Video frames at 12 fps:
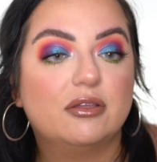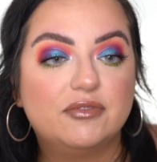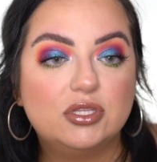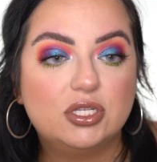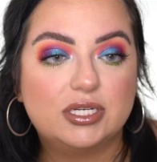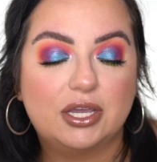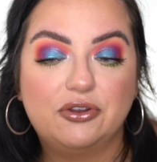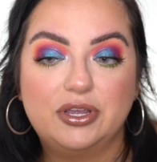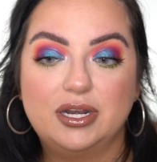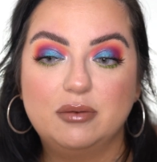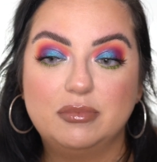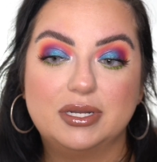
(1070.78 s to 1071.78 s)
love the look I
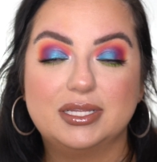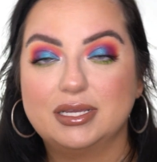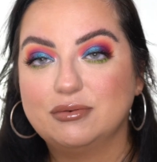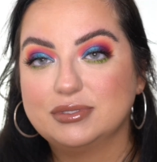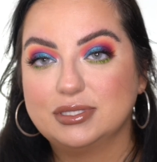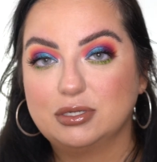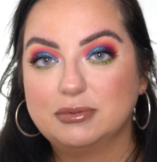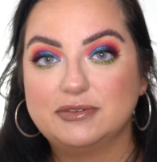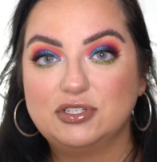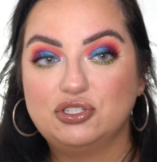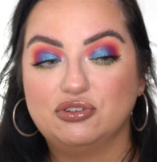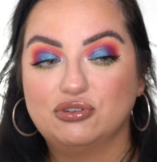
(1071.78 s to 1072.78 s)
created, but it was a little bit of
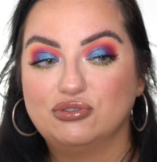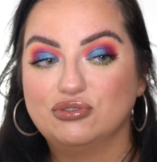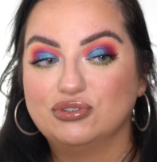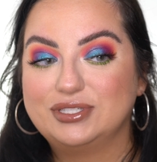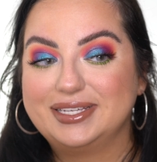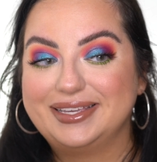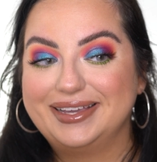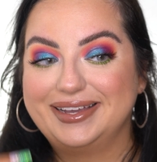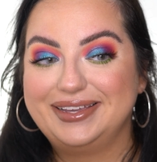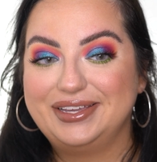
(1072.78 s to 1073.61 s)
a struggle to get